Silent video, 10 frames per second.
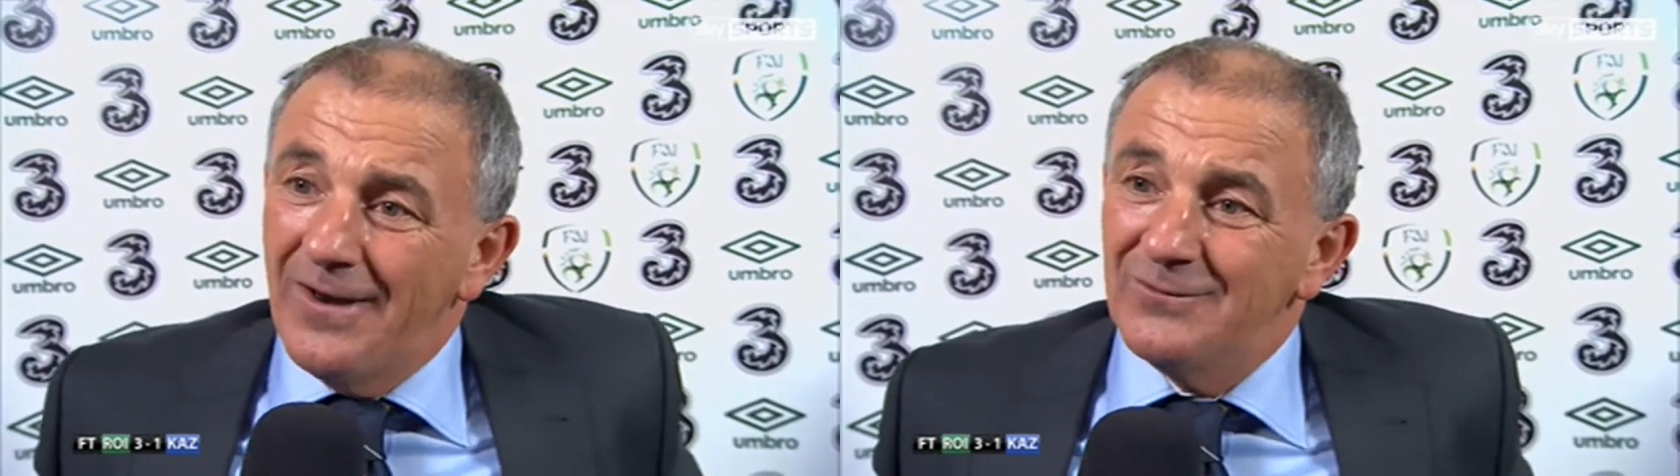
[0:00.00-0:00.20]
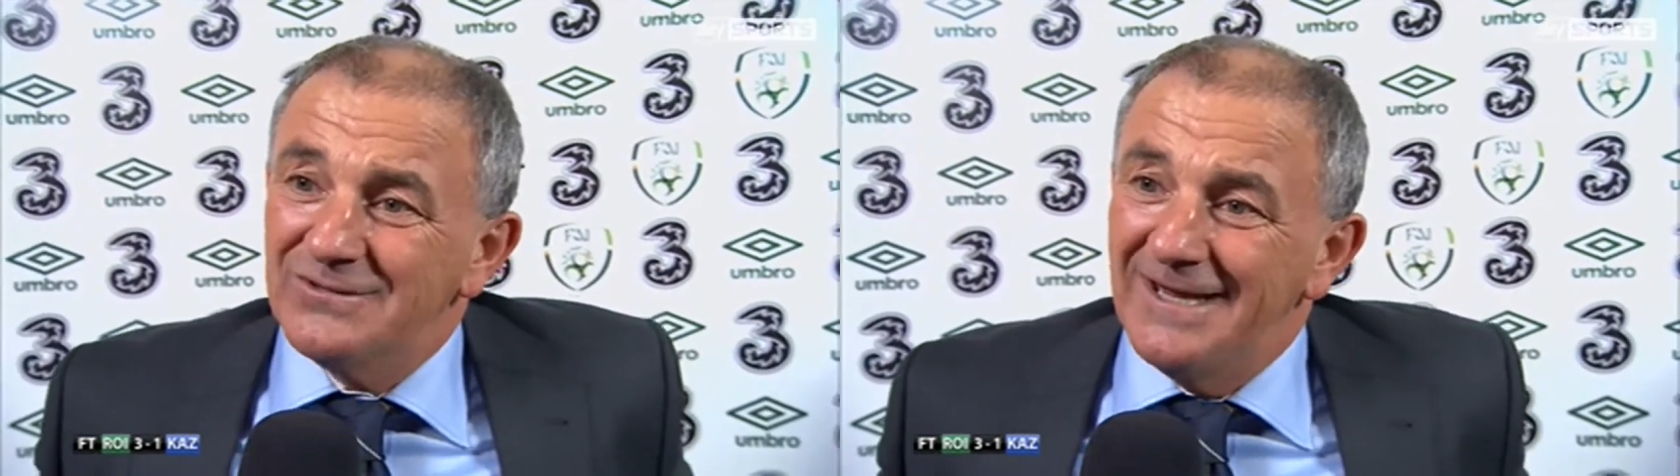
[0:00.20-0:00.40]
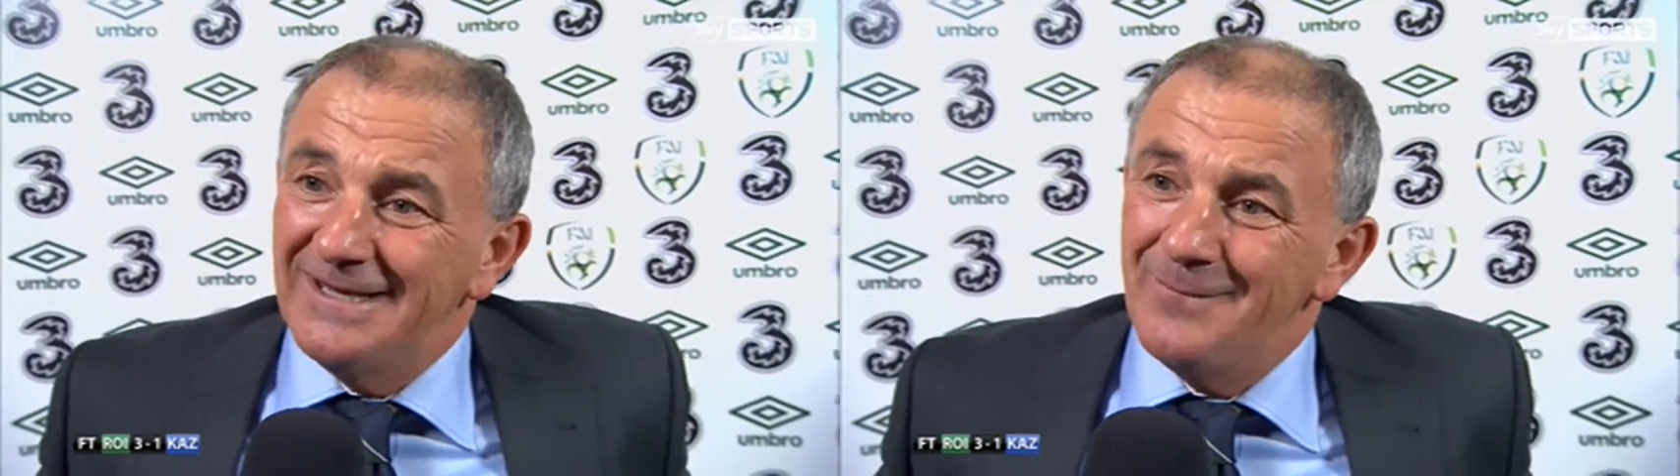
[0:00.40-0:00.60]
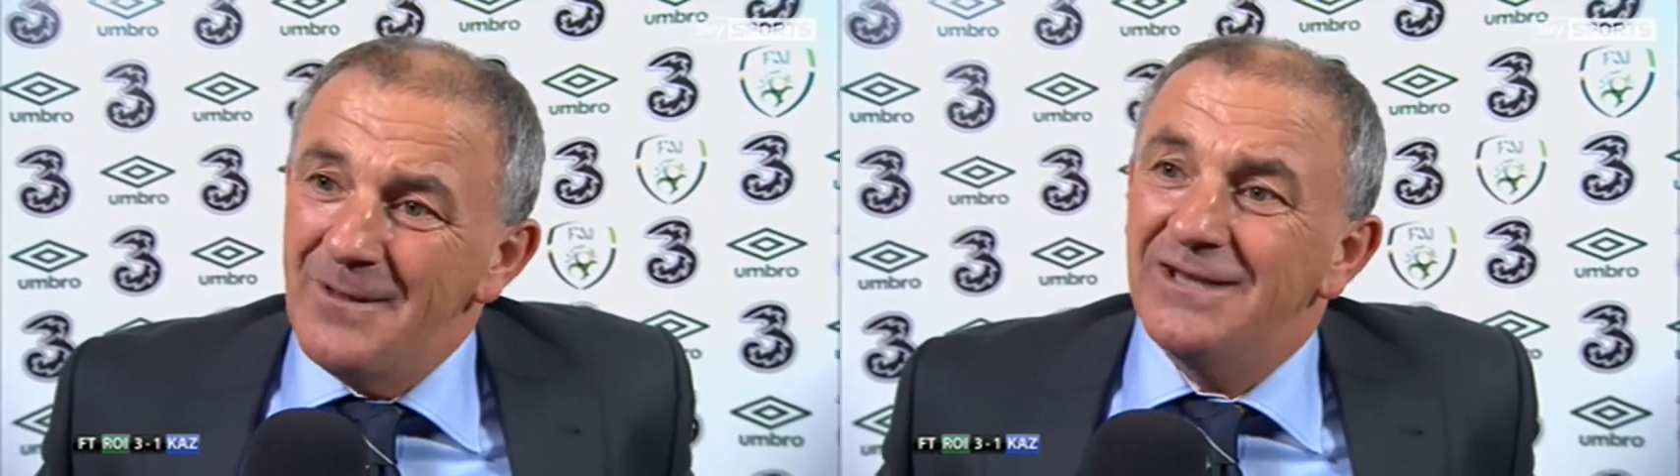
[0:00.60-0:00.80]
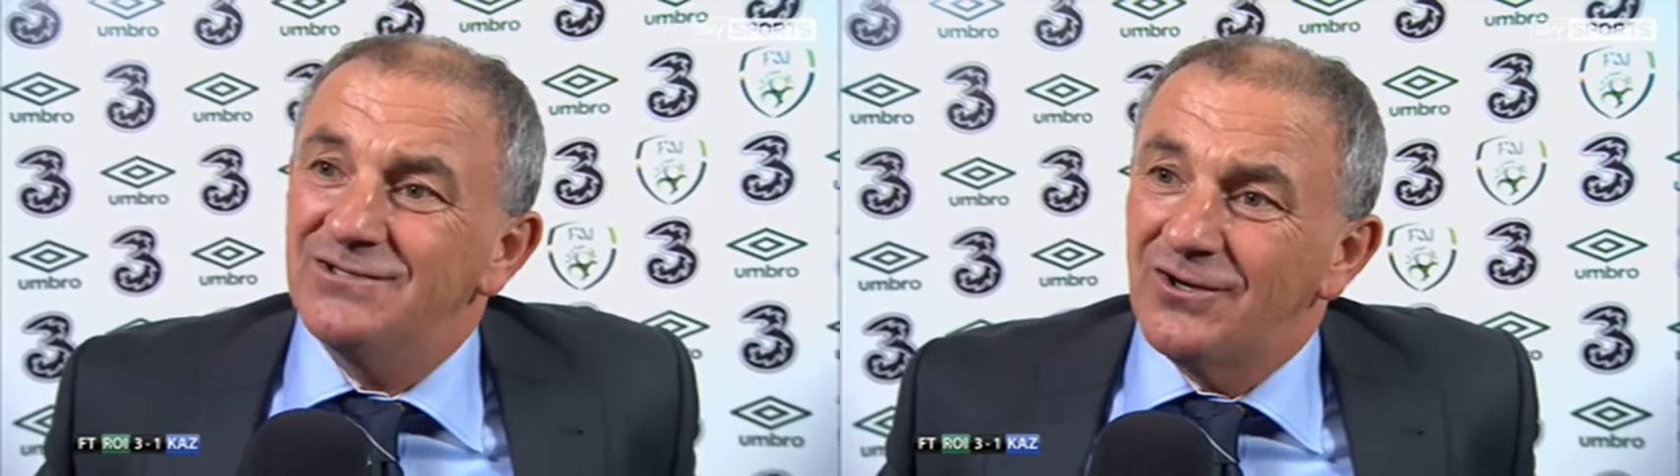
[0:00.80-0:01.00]
around and say you
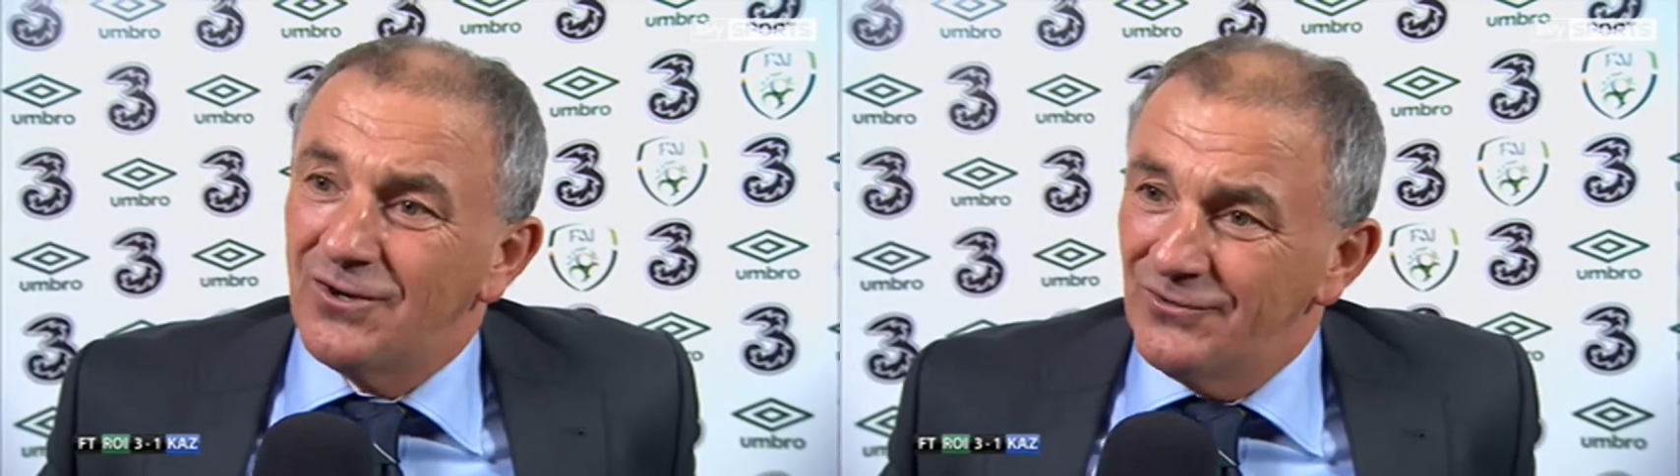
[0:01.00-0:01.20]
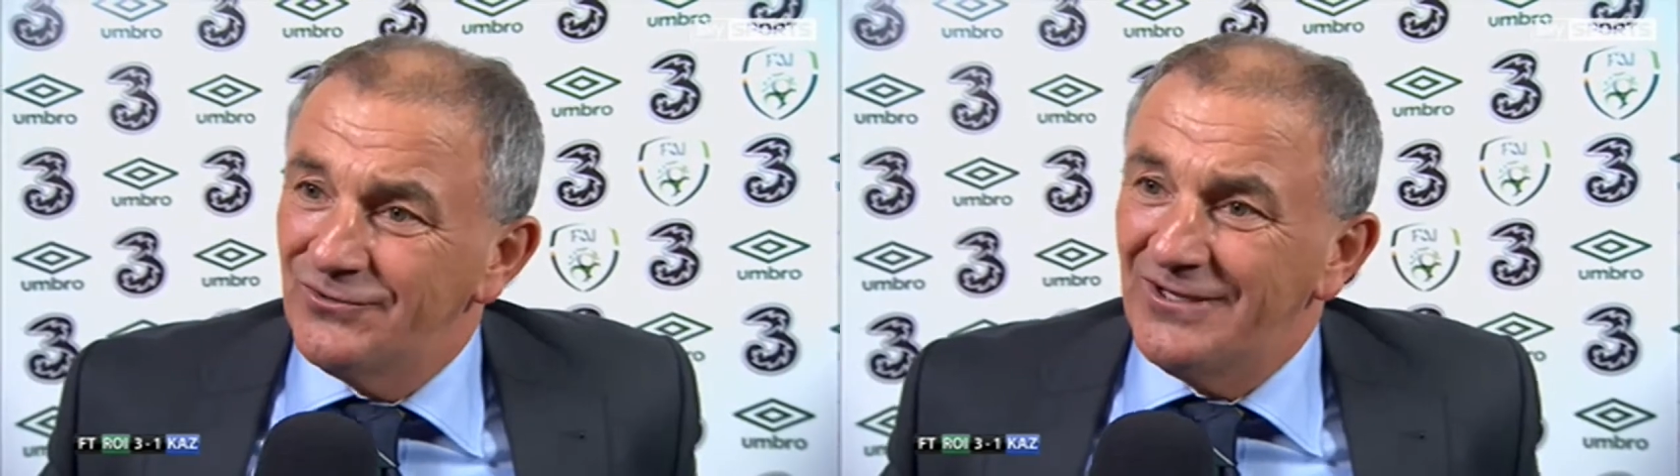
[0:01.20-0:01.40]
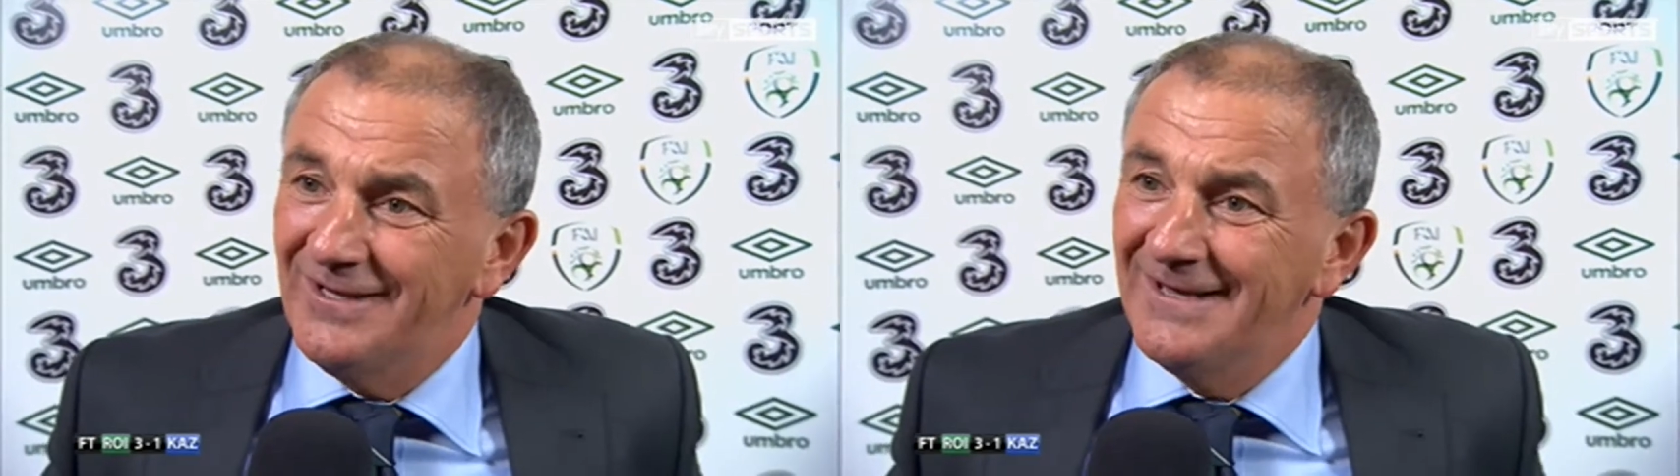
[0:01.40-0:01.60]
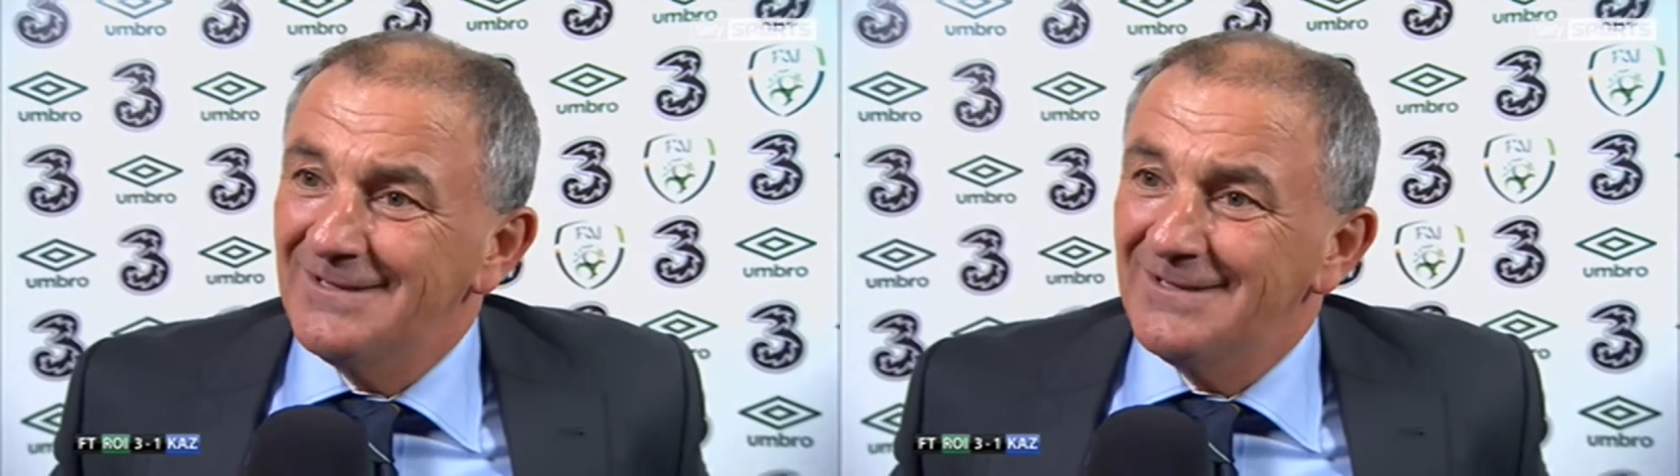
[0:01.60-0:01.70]
managed your country